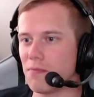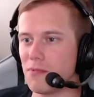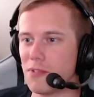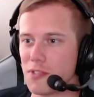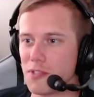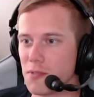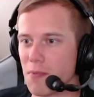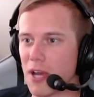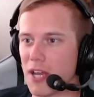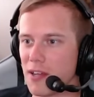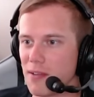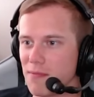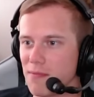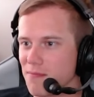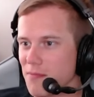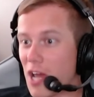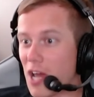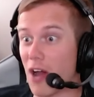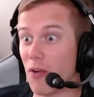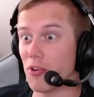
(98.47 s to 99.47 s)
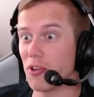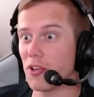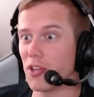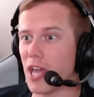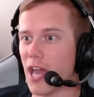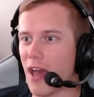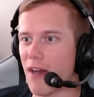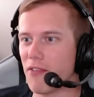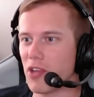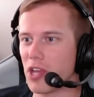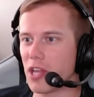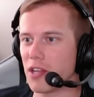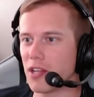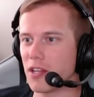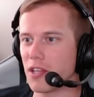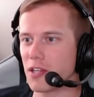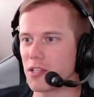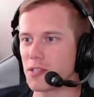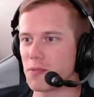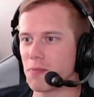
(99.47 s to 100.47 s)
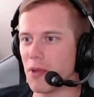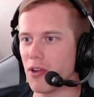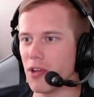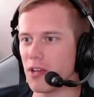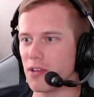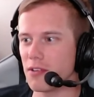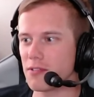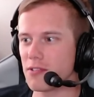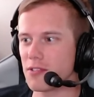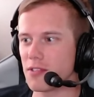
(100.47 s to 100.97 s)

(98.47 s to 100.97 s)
despite not really having any experience.